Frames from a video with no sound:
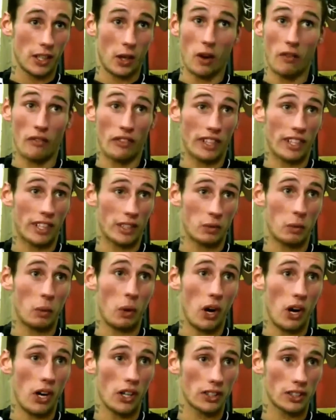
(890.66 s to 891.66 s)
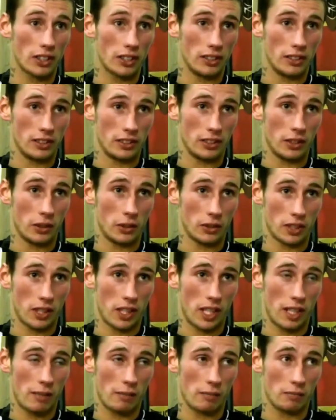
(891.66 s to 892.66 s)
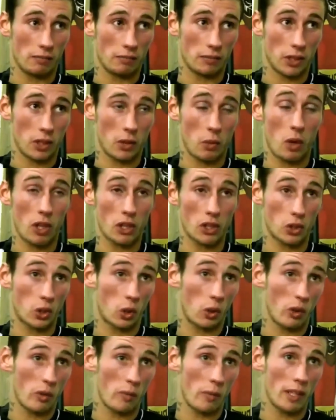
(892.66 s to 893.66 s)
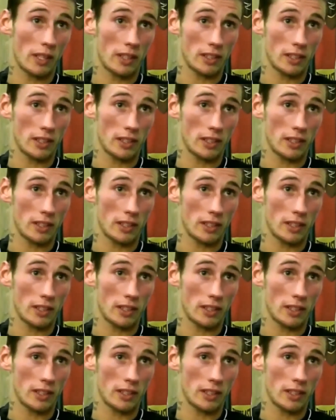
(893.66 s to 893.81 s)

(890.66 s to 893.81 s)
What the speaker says: you know, I think it's worked. And you know, it's a name, you know, what stuck with me.